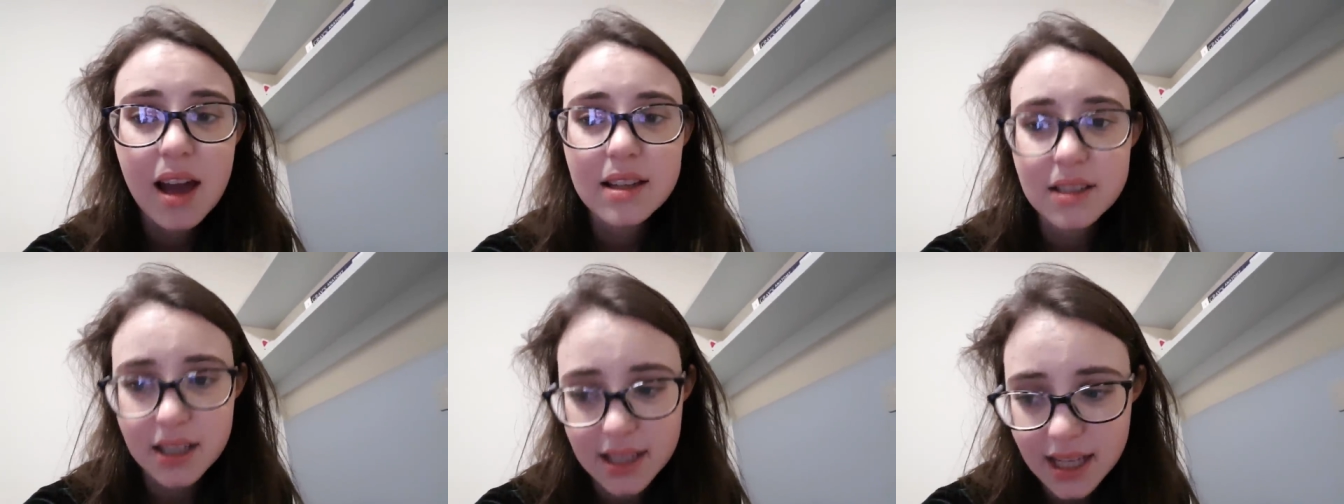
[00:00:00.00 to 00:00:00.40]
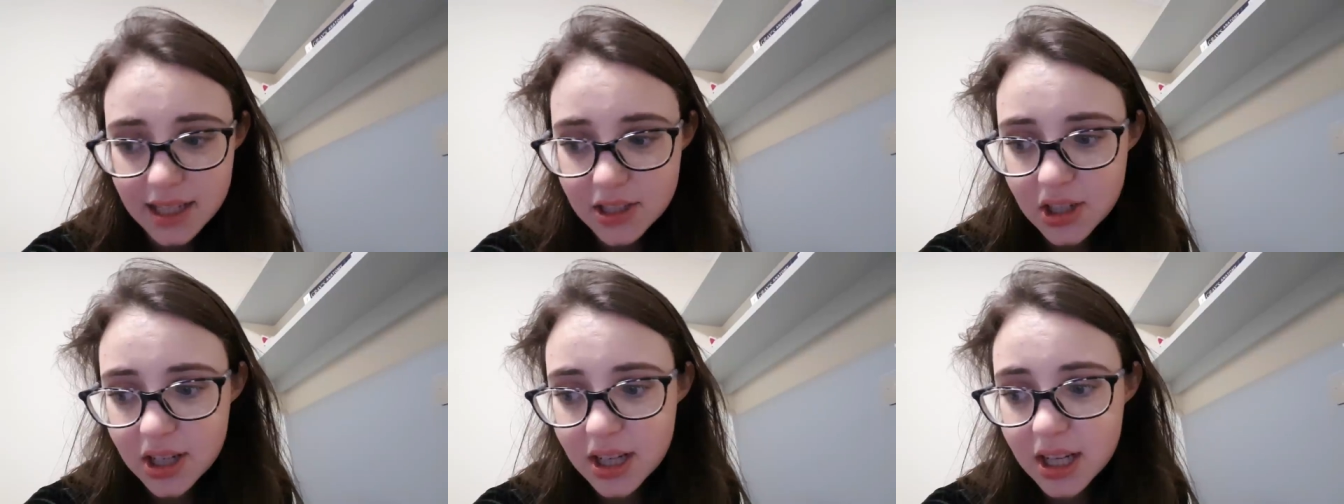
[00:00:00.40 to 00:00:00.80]

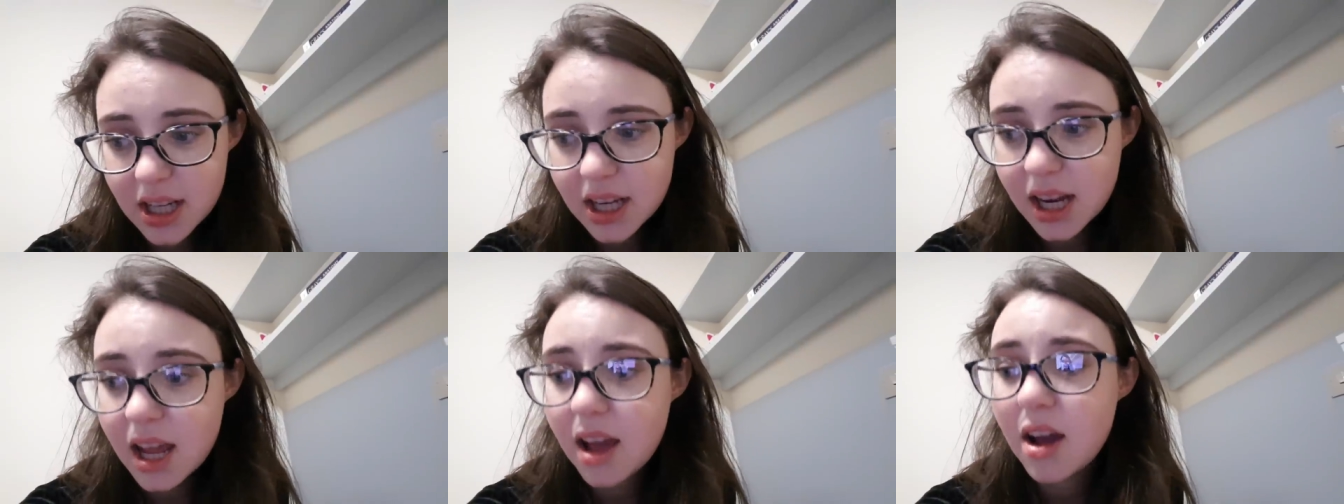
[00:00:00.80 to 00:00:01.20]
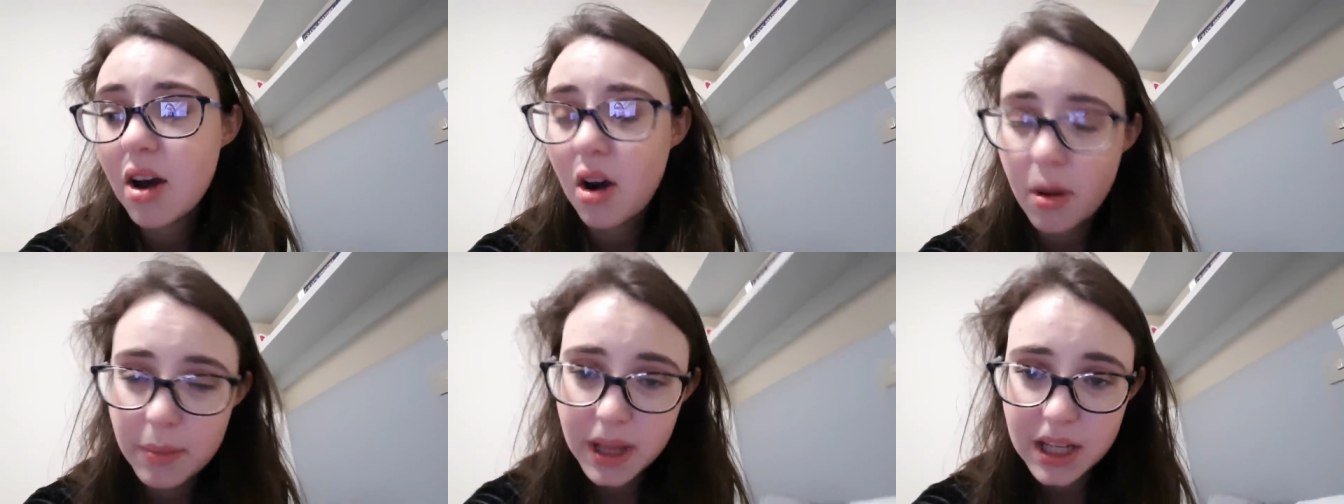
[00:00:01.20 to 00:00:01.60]
dissection,
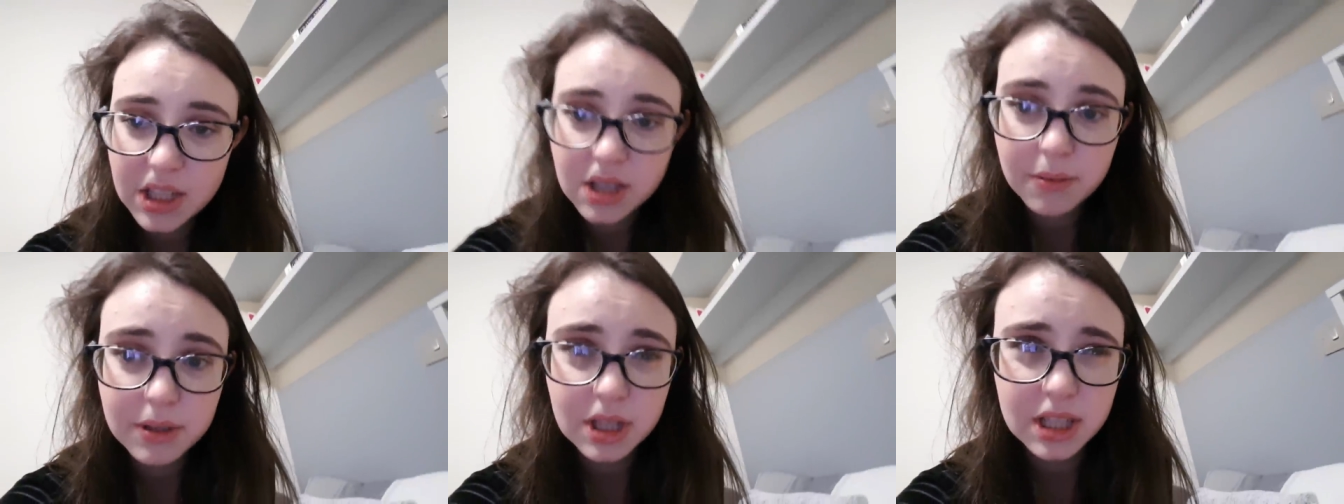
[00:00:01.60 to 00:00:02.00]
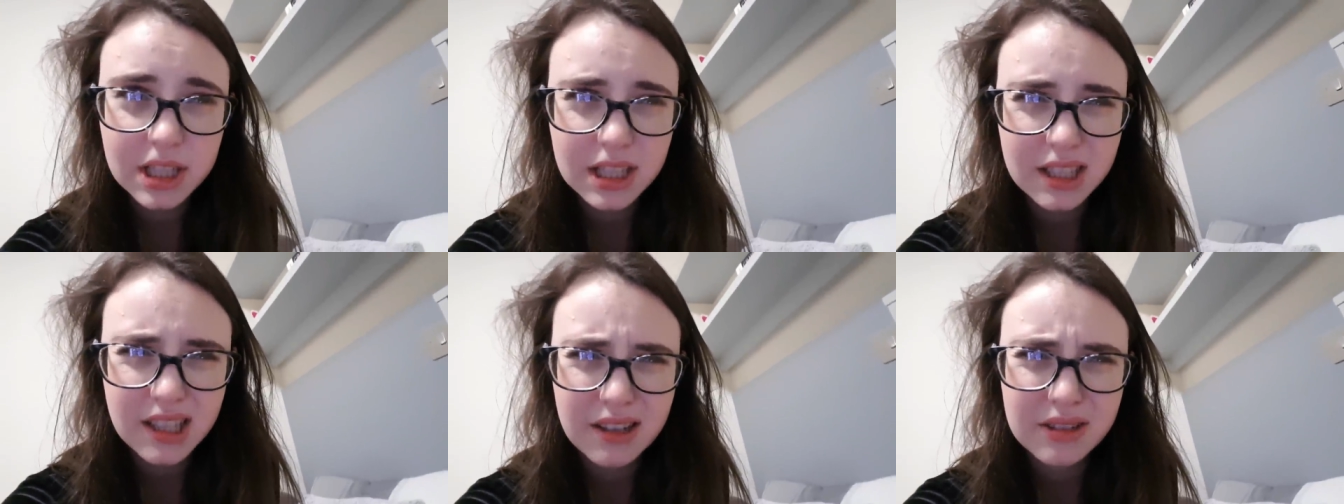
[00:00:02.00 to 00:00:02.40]
HOM lecture, which I
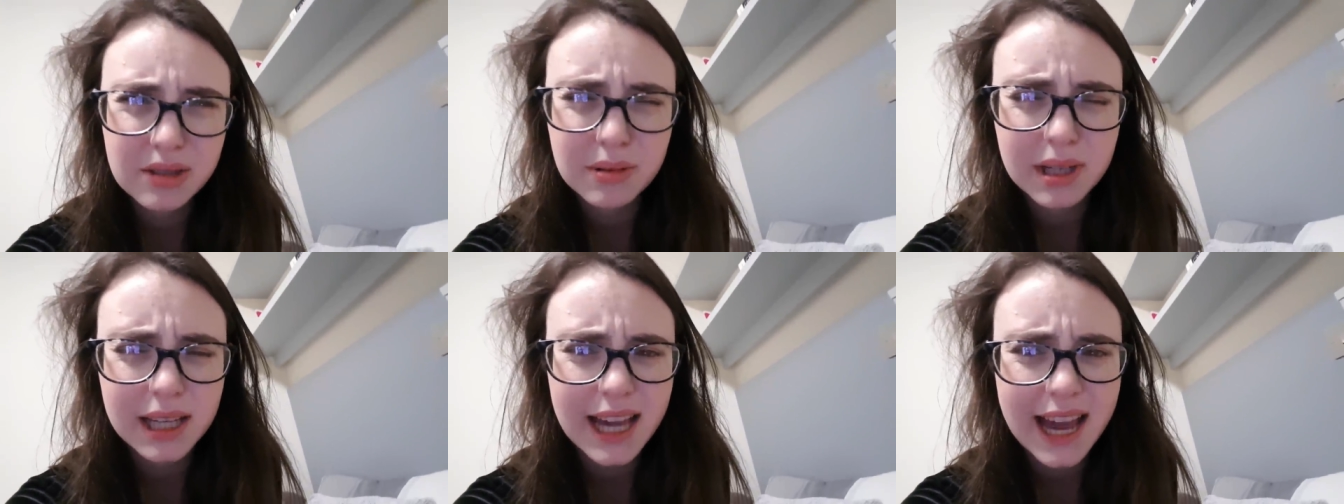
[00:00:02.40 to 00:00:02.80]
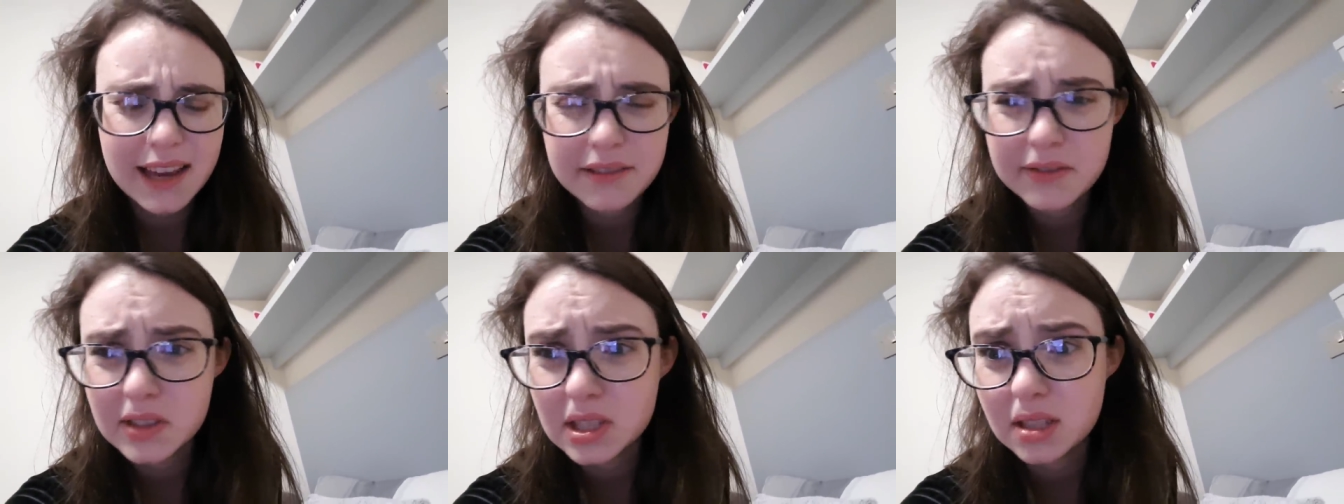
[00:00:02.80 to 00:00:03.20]
didn't go to
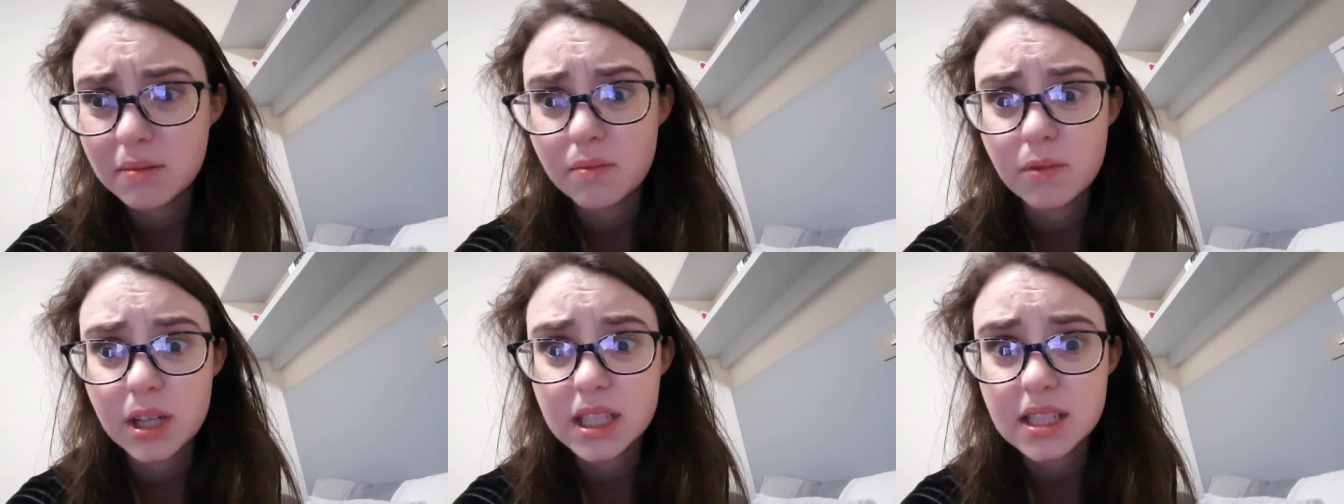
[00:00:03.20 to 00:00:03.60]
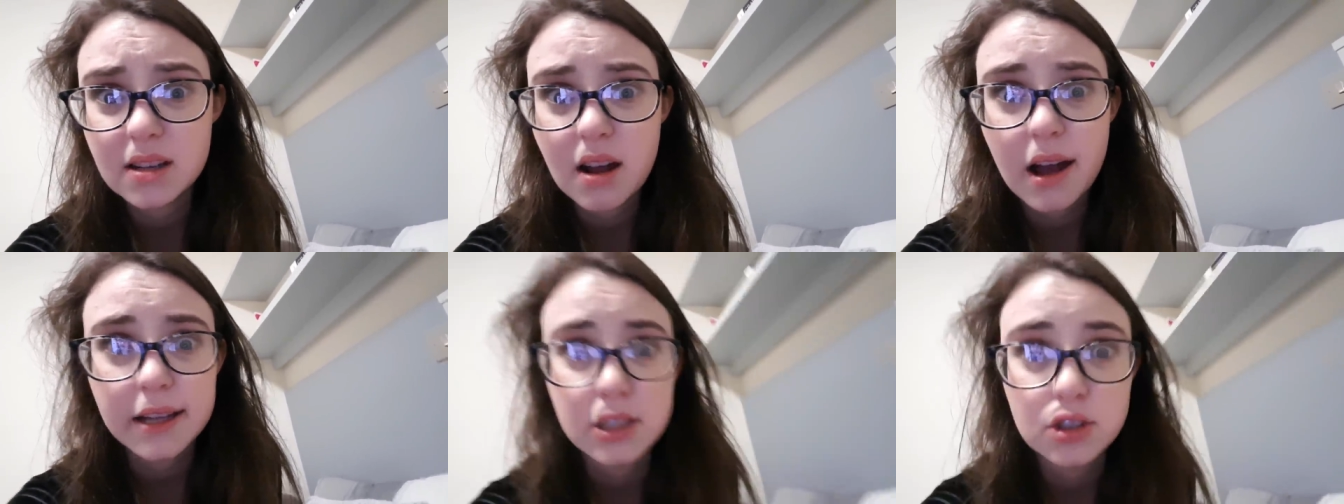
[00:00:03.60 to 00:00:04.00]
again for some reason.
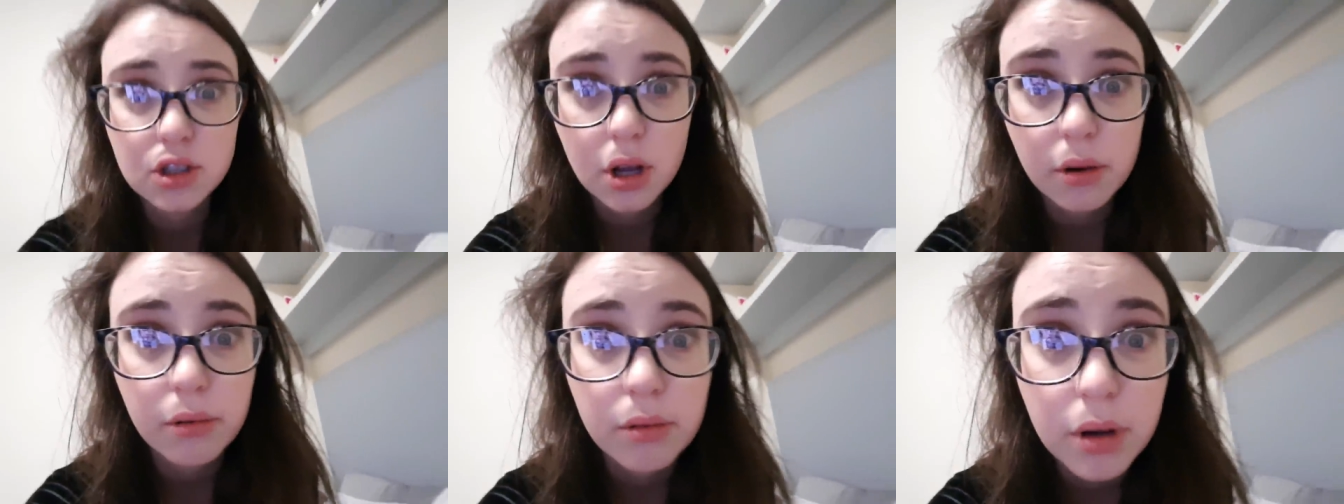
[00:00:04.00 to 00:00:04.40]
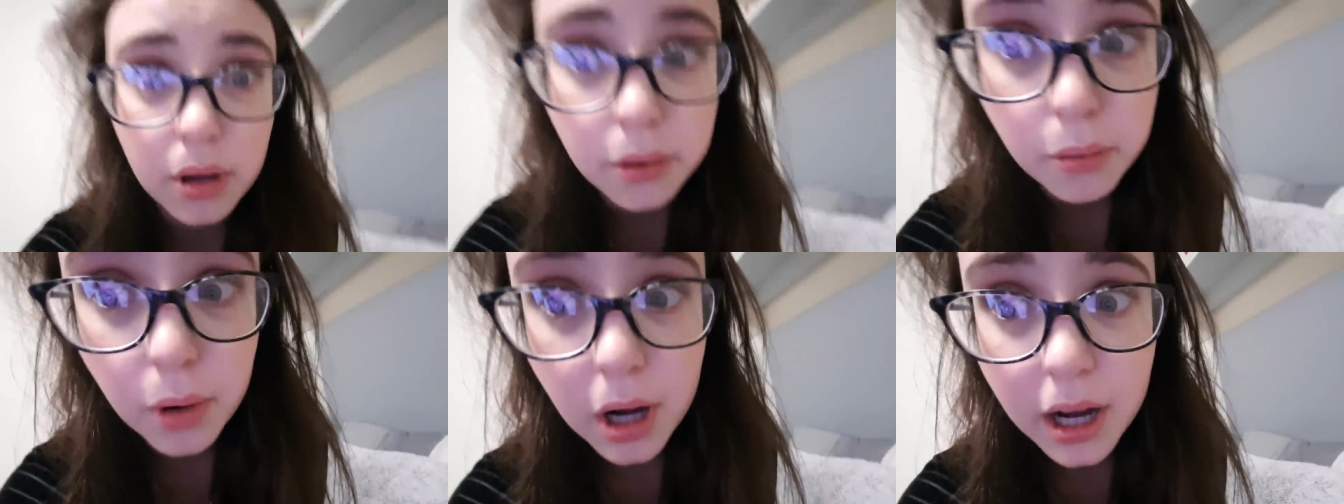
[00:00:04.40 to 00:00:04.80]
I don't know
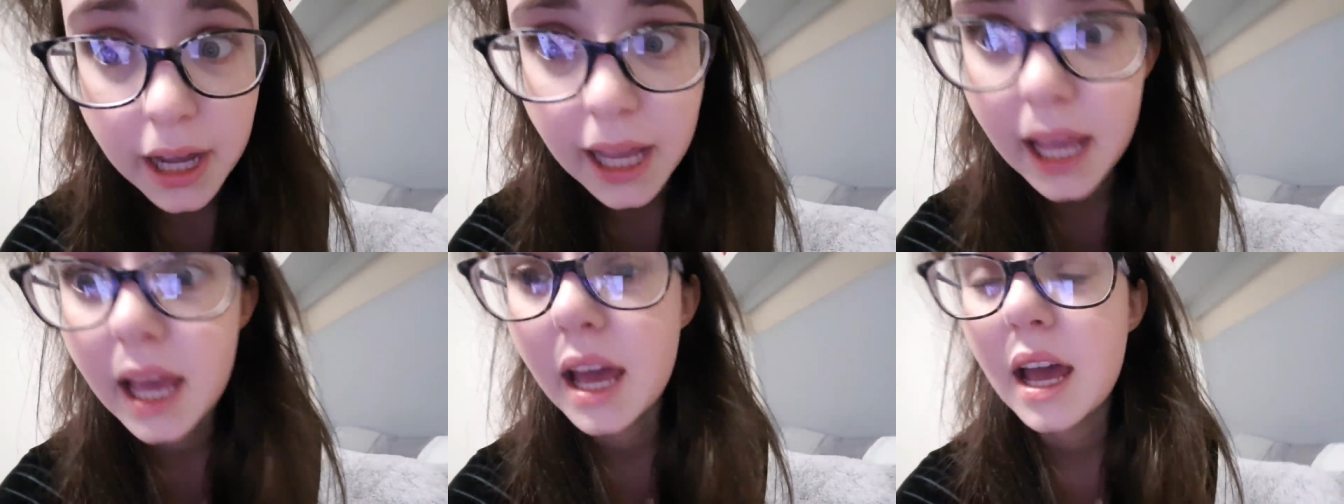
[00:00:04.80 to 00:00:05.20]
why.